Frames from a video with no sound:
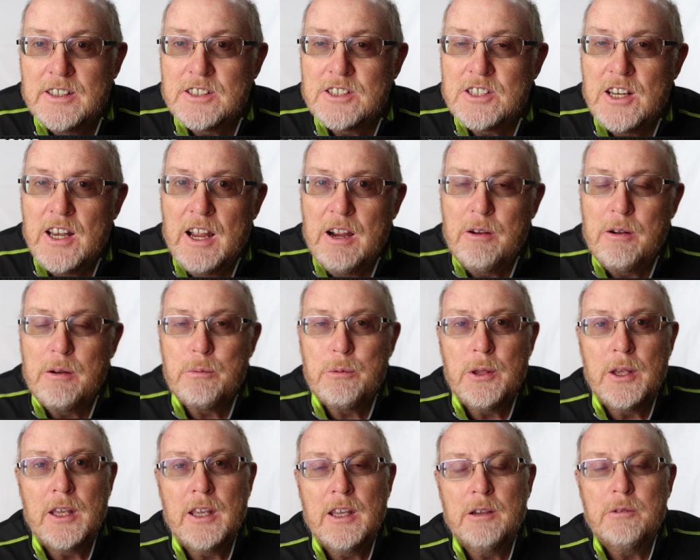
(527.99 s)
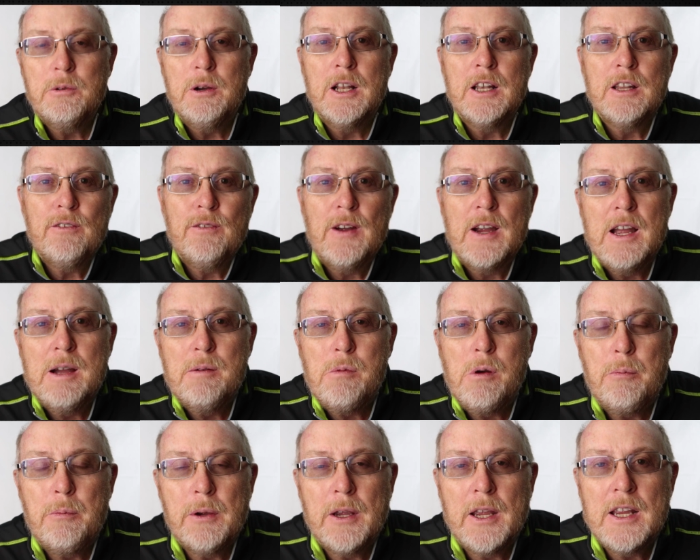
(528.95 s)
so now I'm thinking, well, if I am
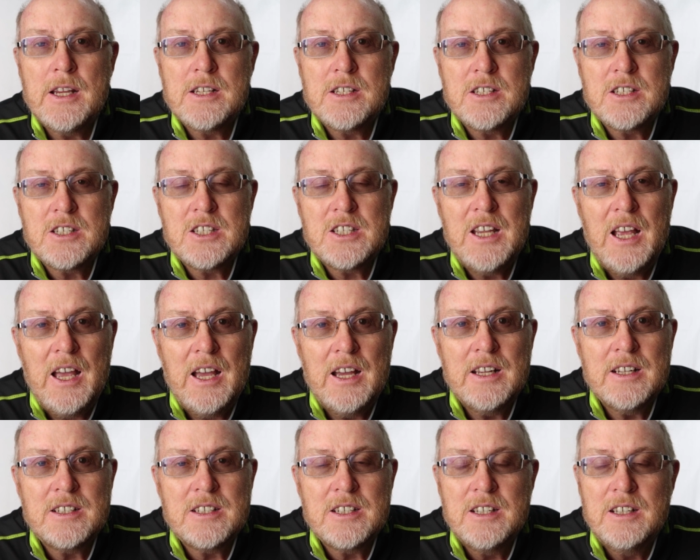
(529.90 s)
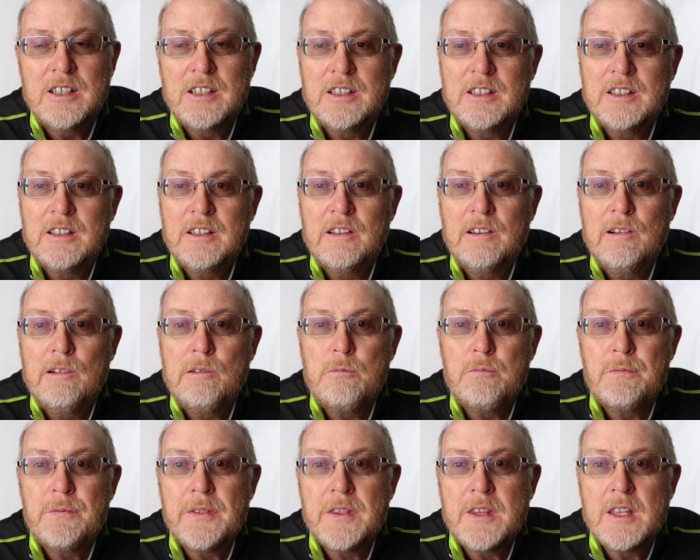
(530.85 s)
up against a set,
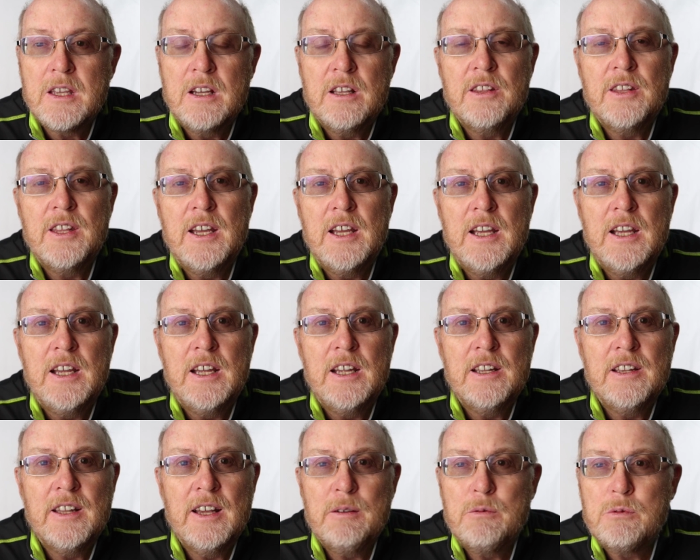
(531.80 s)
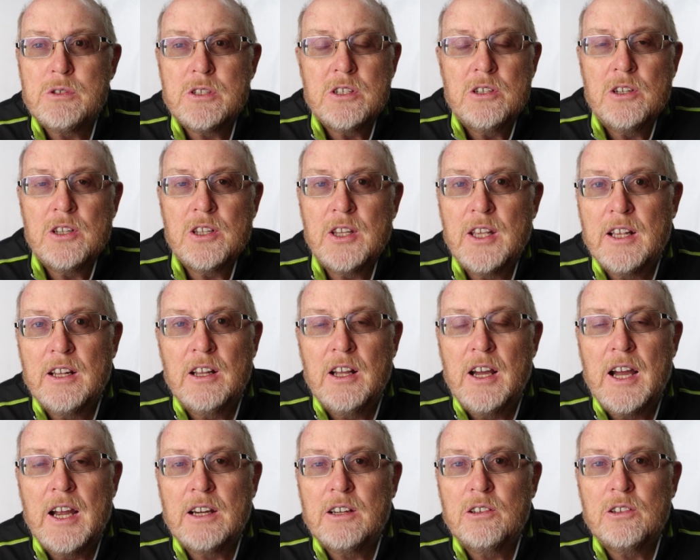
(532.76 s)
then that was the only thing
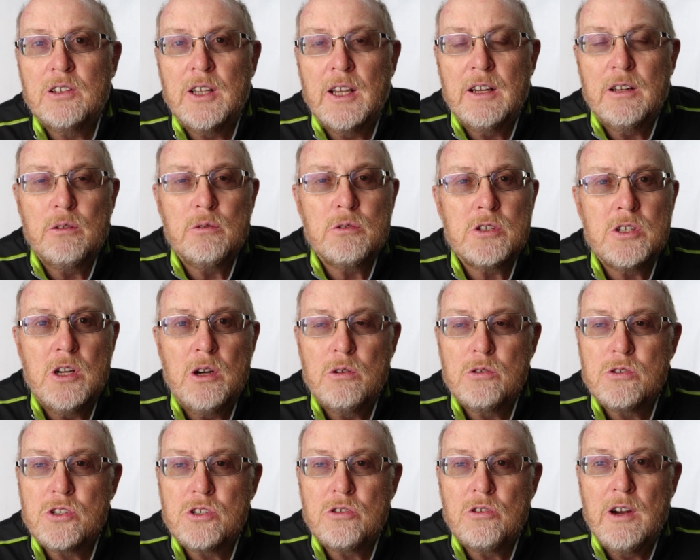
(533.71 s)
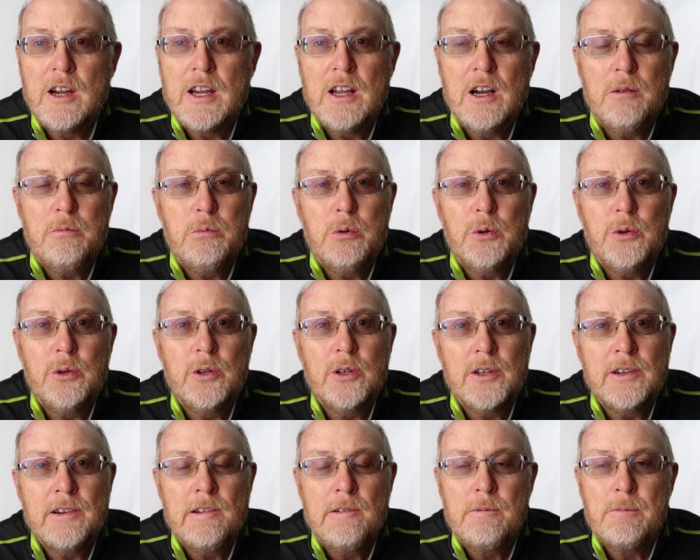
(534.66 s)
that I could think. There was no straight on
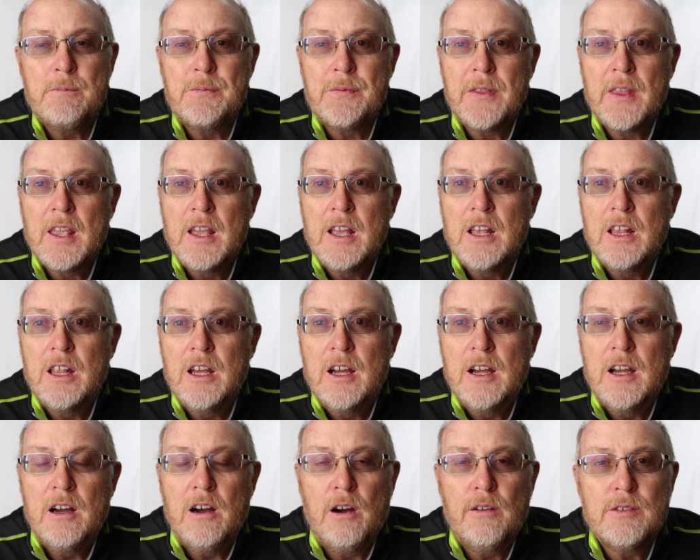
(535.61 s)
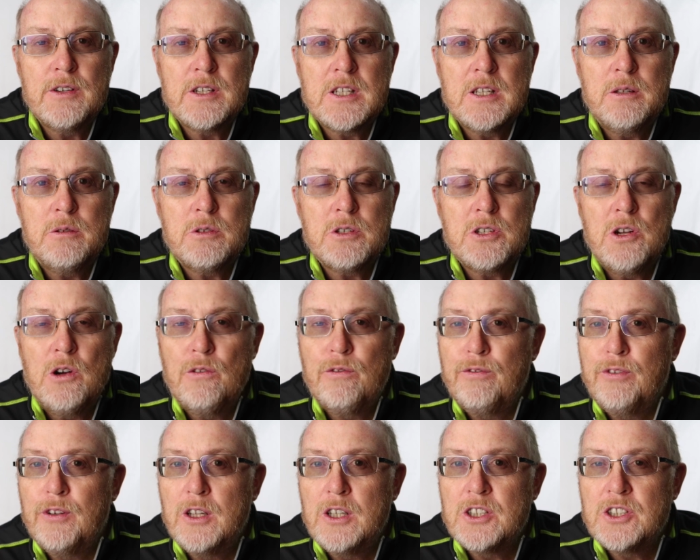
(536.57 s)
board. Obviously there was no
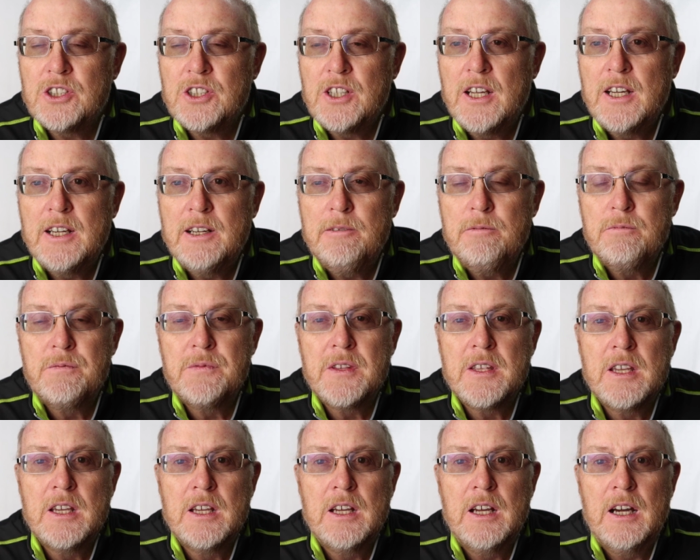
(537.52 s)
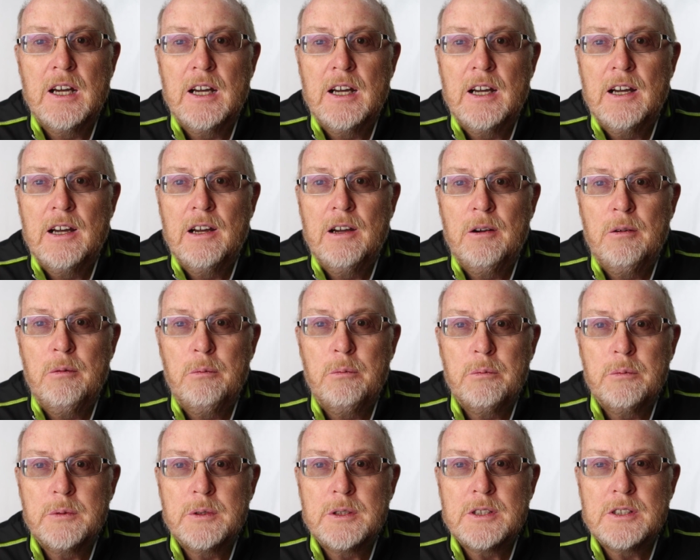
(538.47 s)
flush yet.
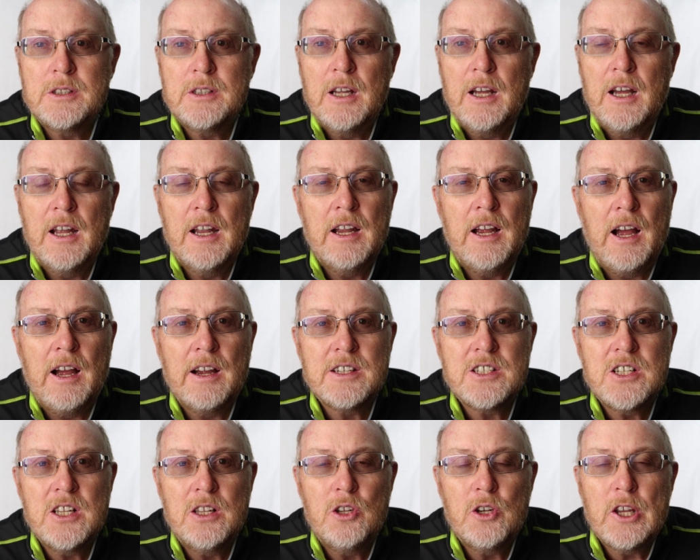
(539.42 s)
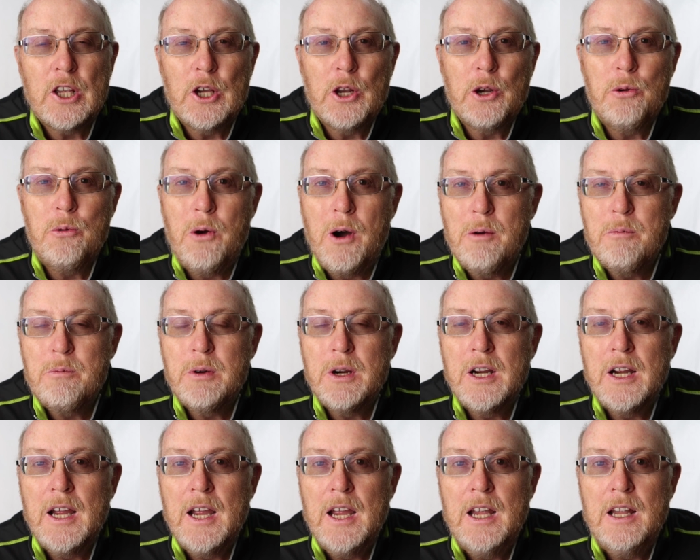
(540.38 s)
I still only got a 1
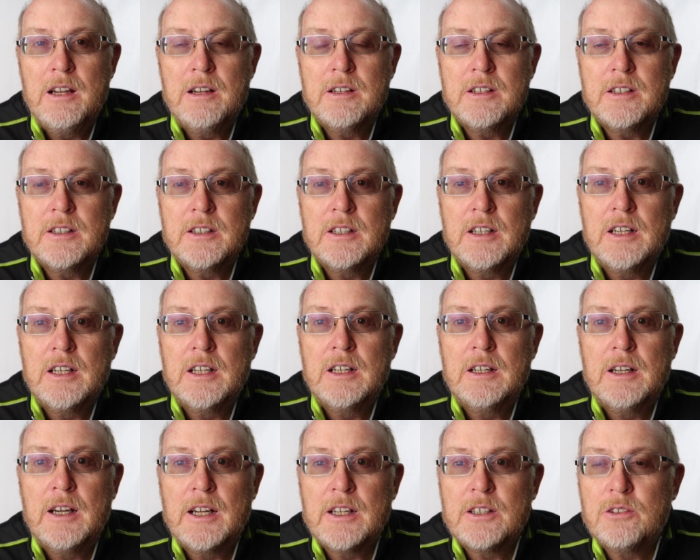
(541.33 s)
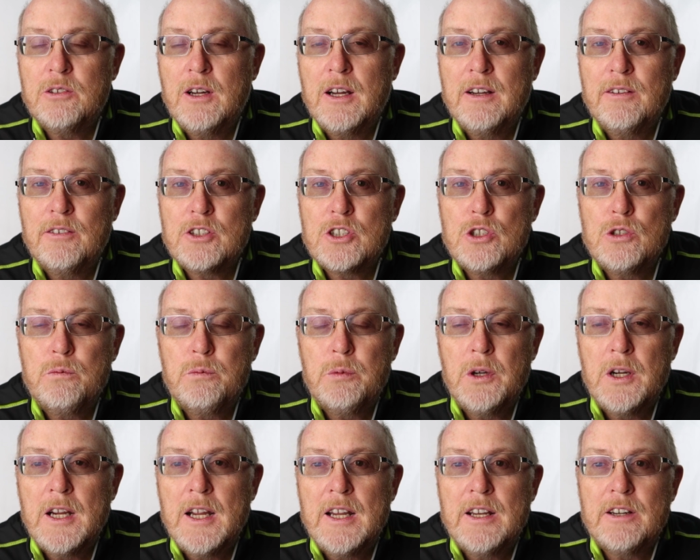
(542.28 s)
per hand. I don't have a 2
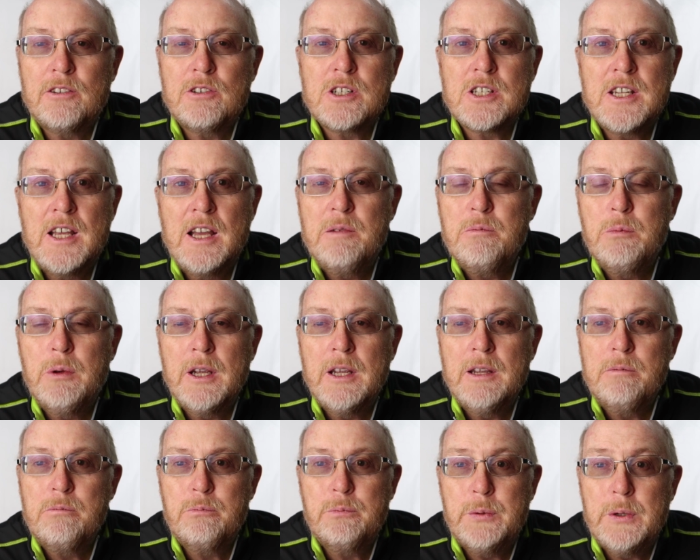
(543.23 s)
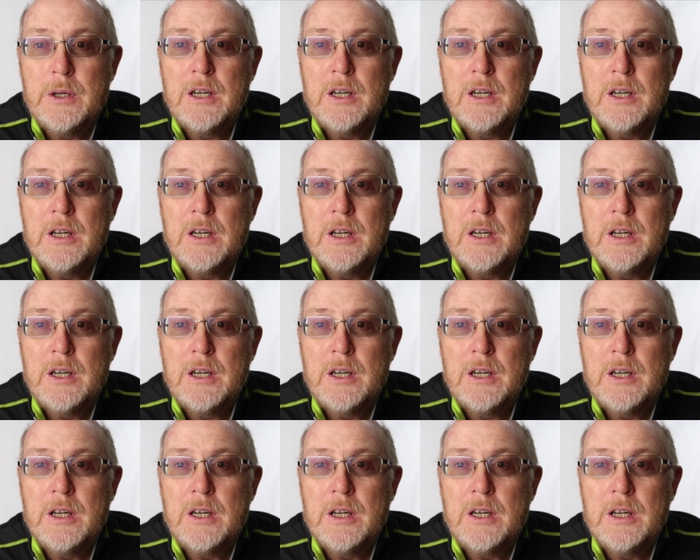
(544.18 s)
per hand or a set beat,